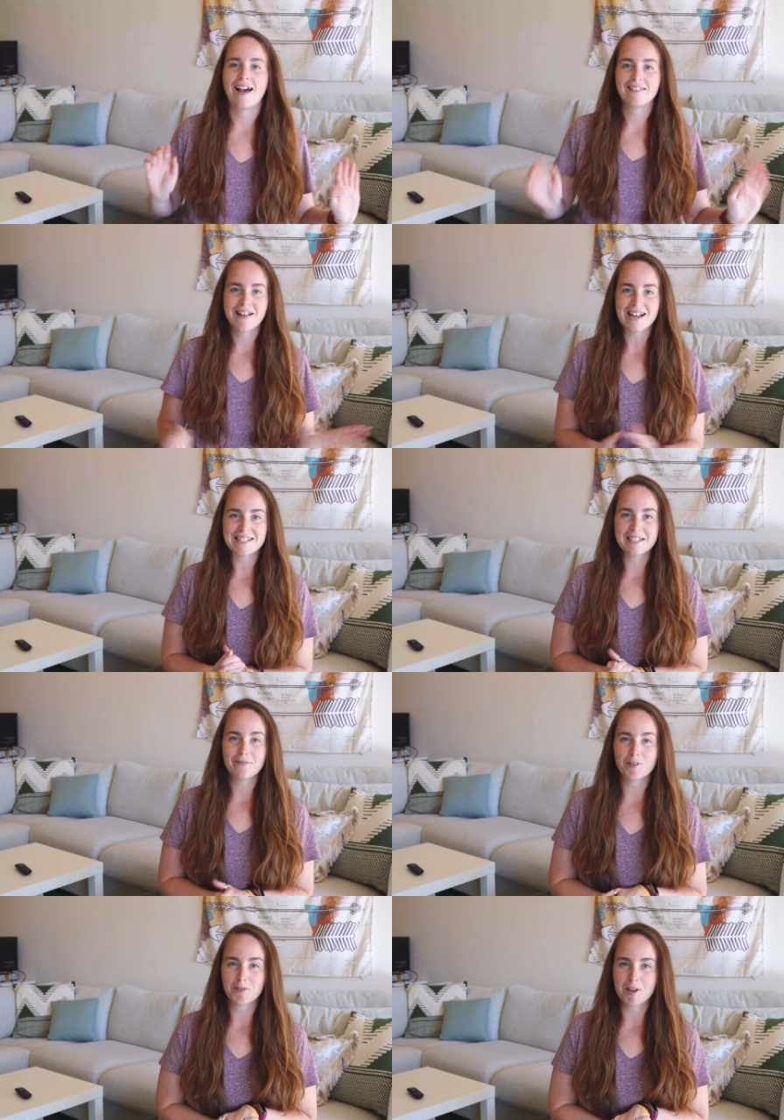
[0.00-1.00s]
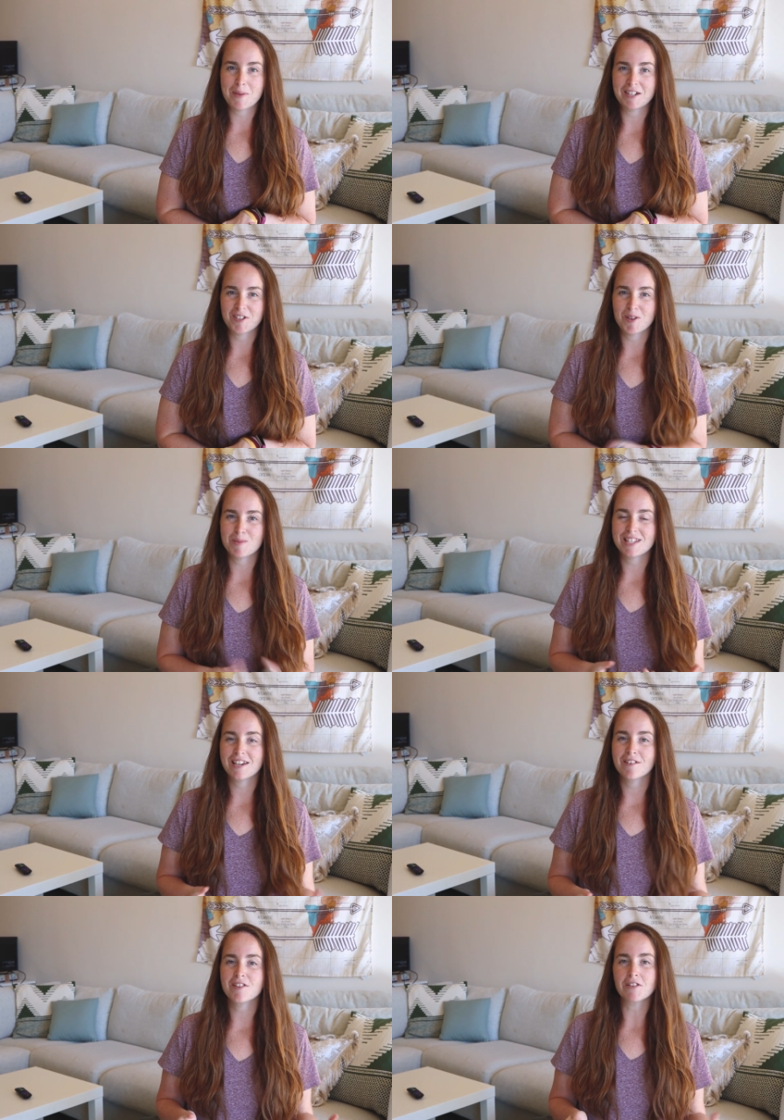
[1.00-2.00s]
And lastly, for three bedrooms,
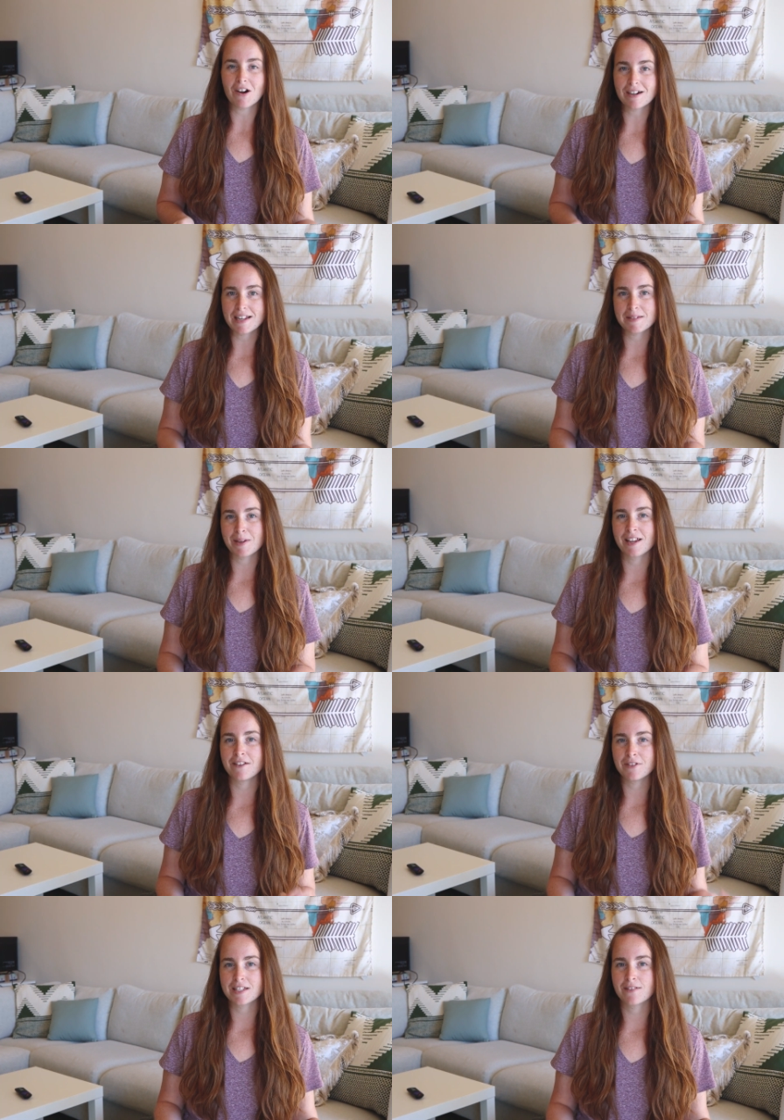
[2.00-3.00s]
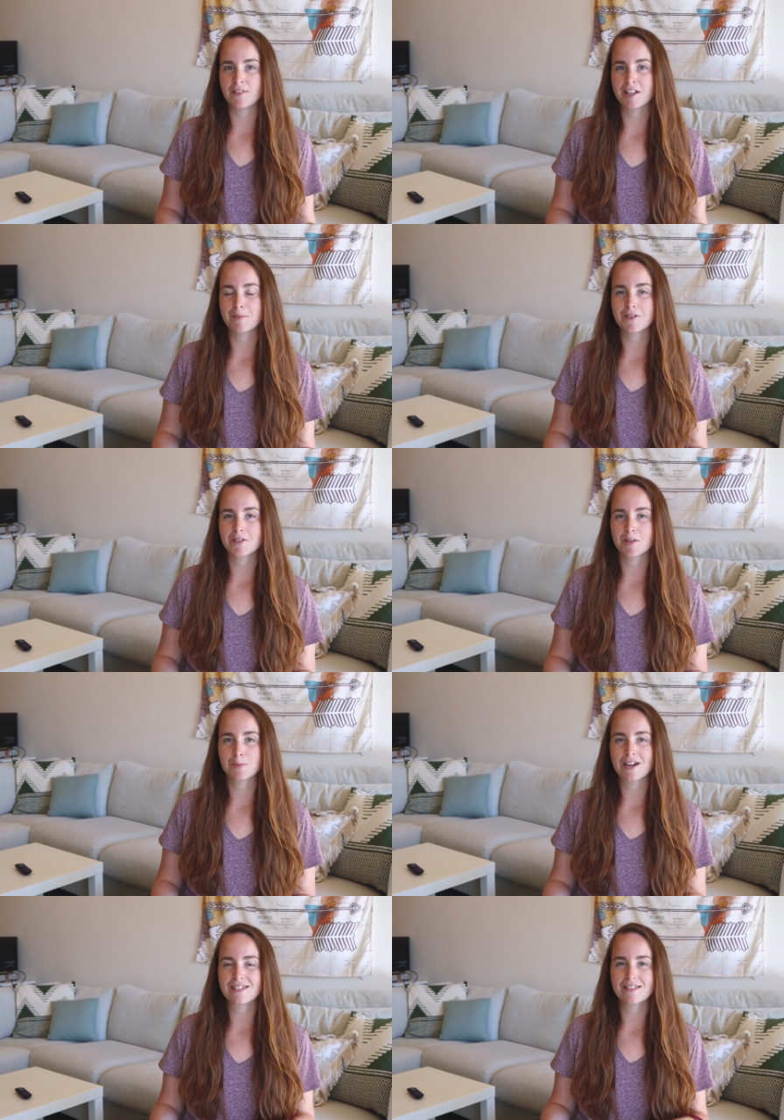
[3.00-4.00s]
here there aren't as many units available, so the
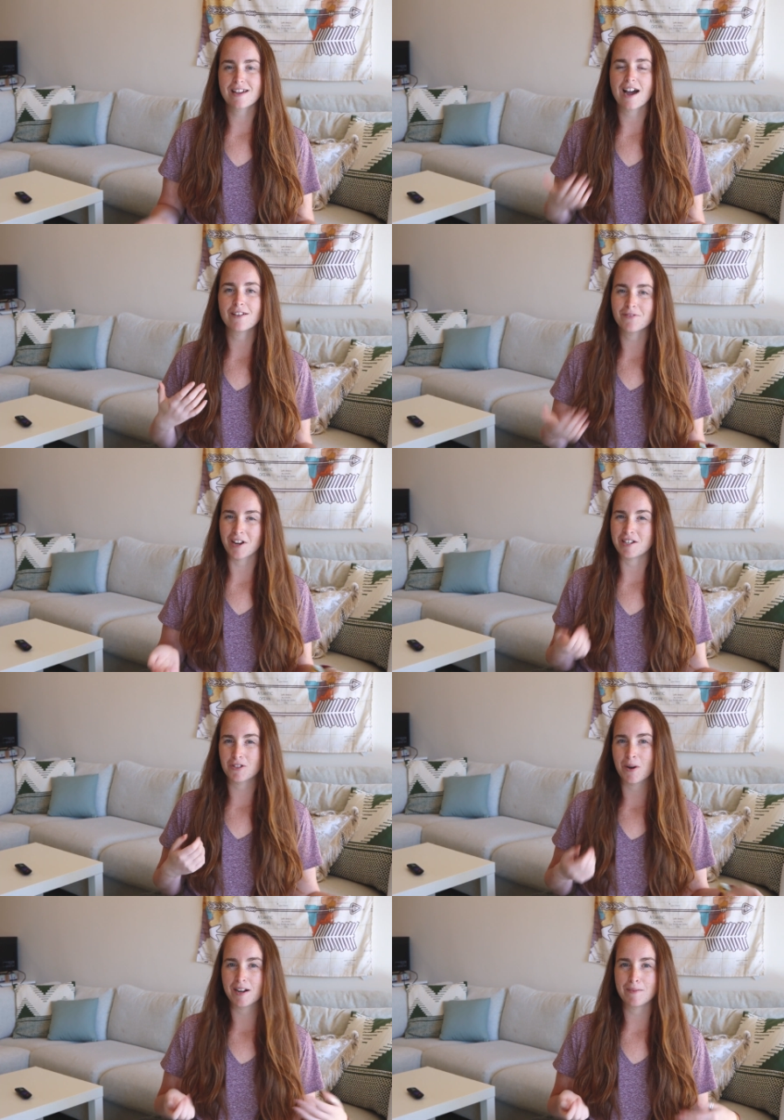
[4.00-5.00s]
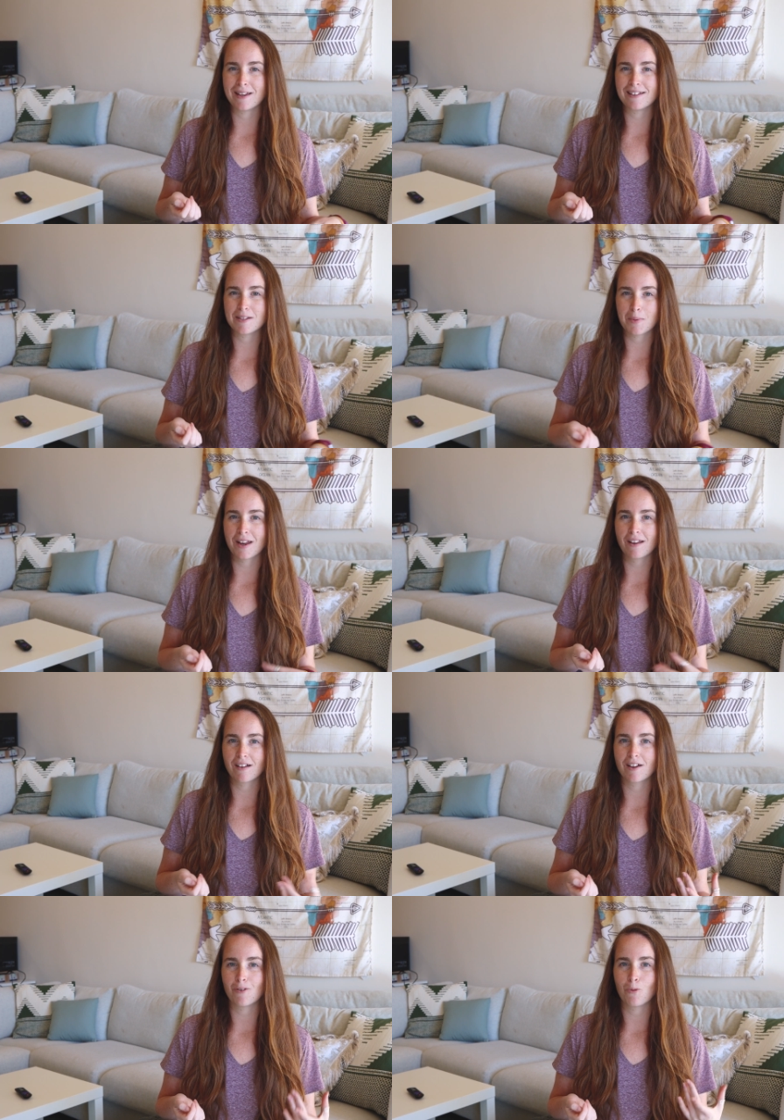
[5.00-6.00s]
prices kind of range quite a bit depending
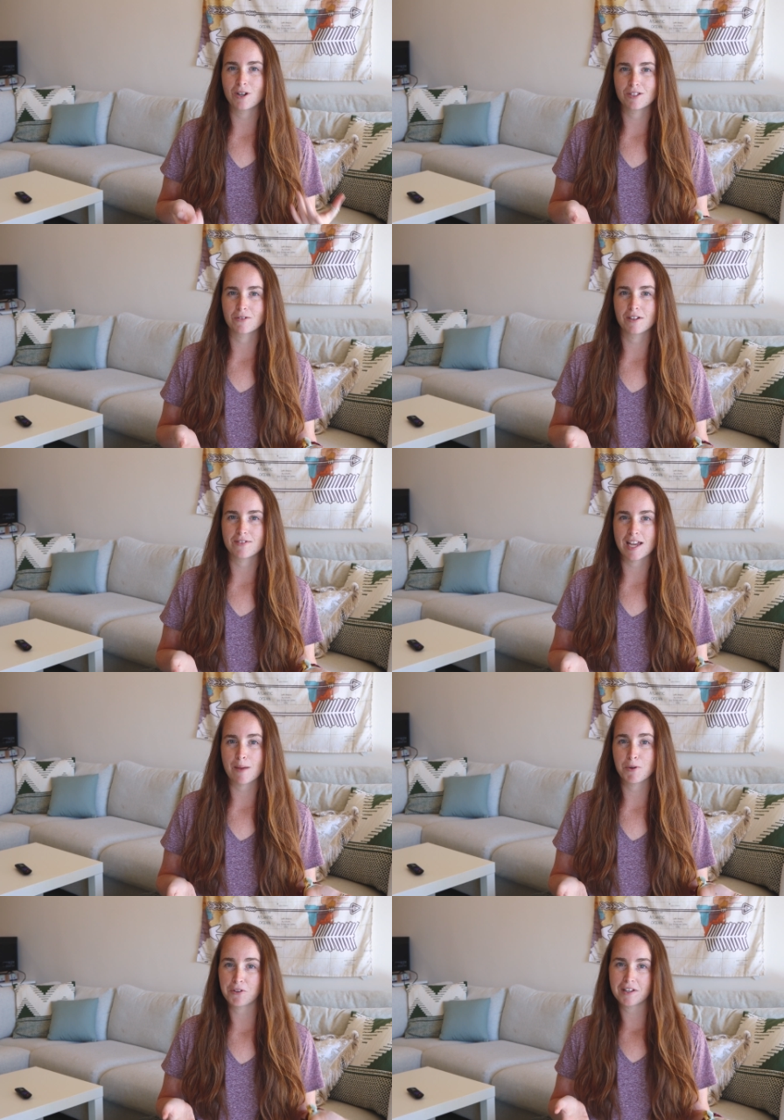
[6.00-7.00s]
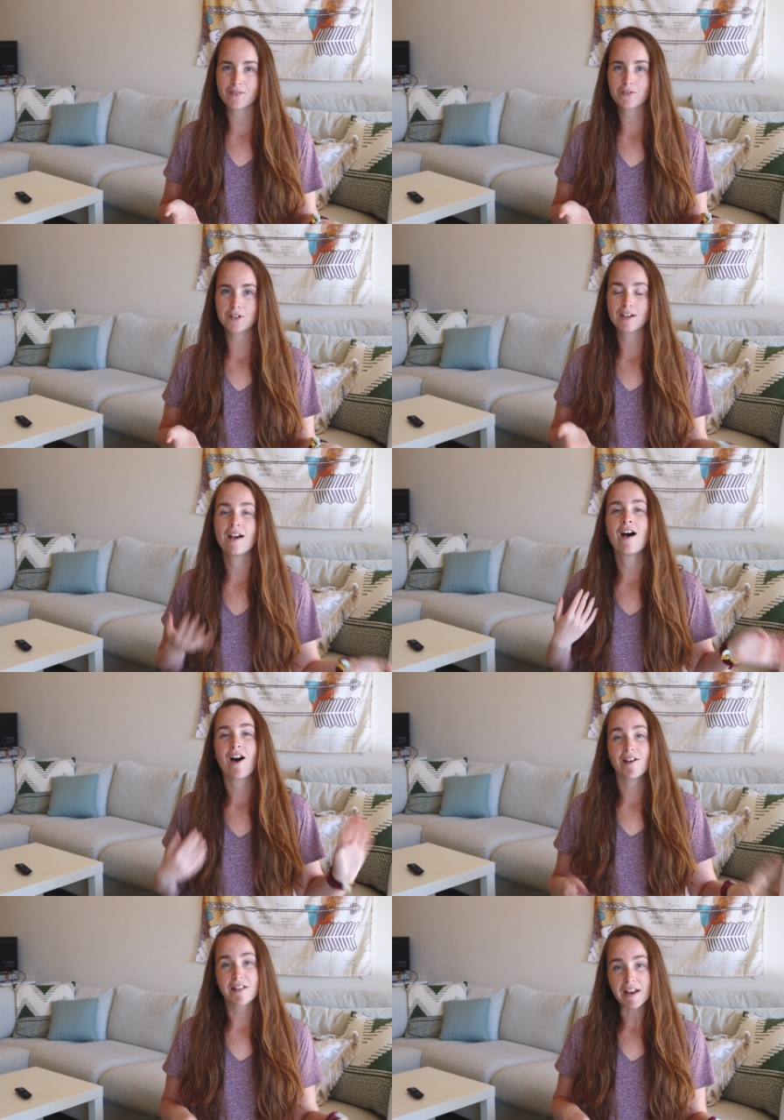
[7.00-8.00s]
on what sort of setup you're looking for.
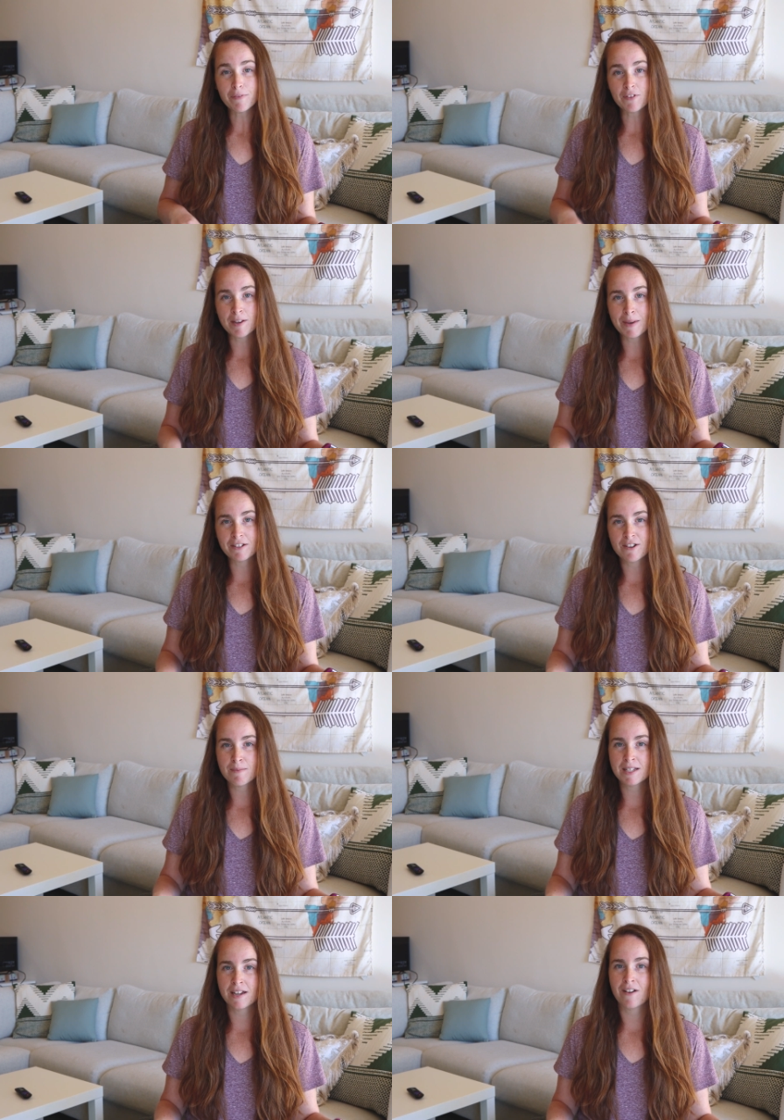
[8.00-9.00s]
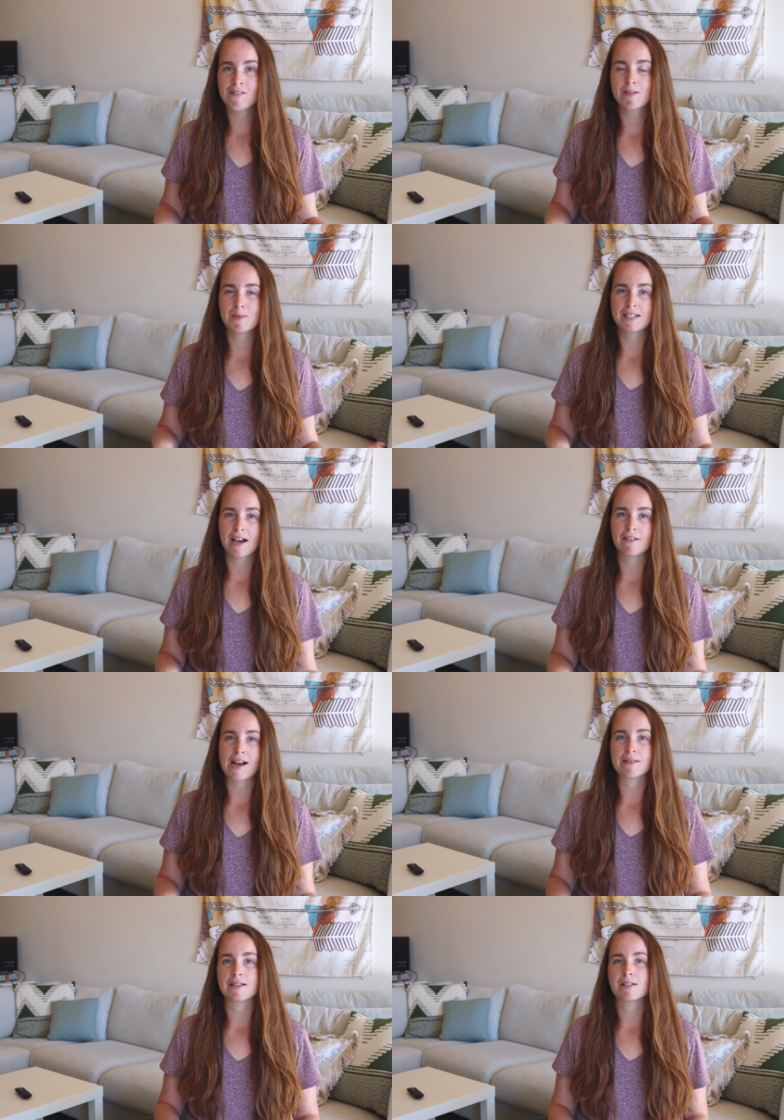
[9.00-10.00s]
A lot of three bedrooms can also be
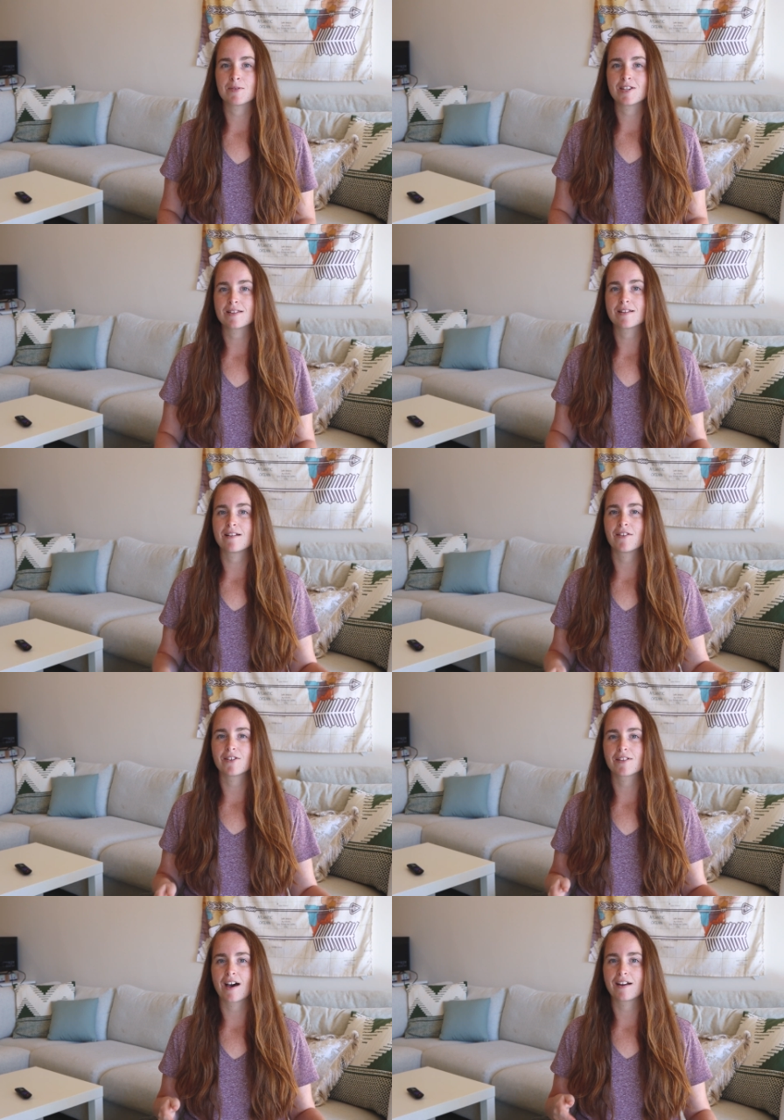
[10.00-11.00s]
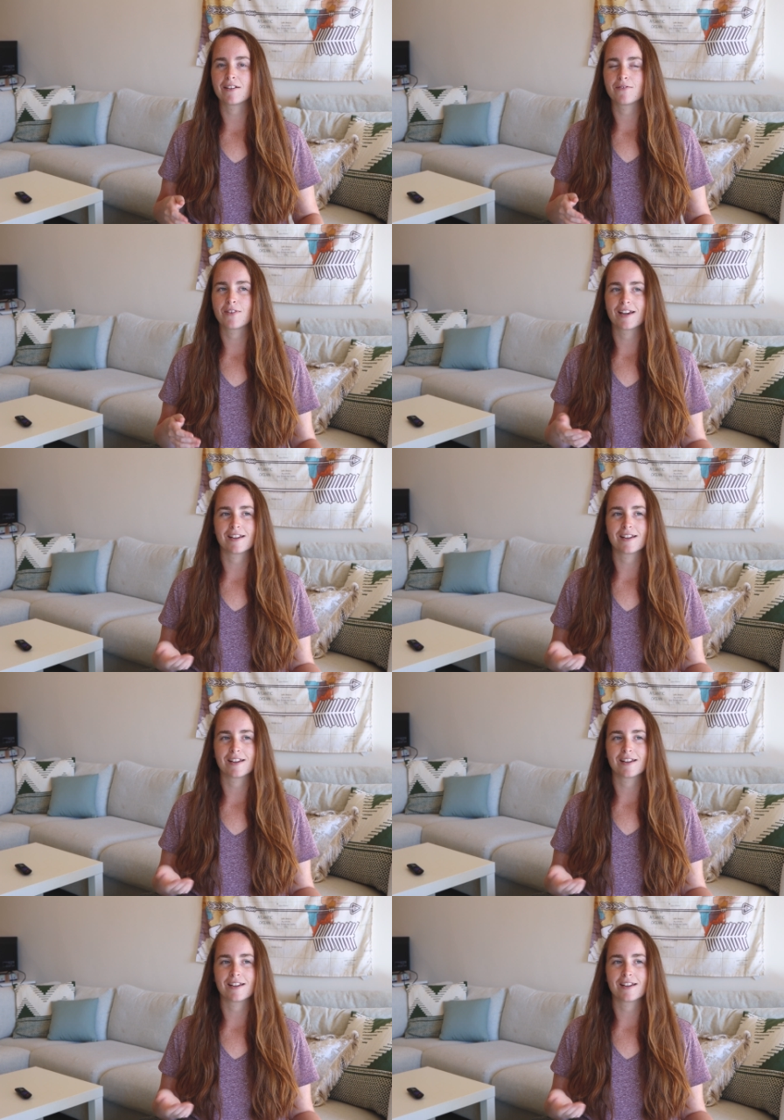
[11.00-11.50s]
townhouses, which is another kind of,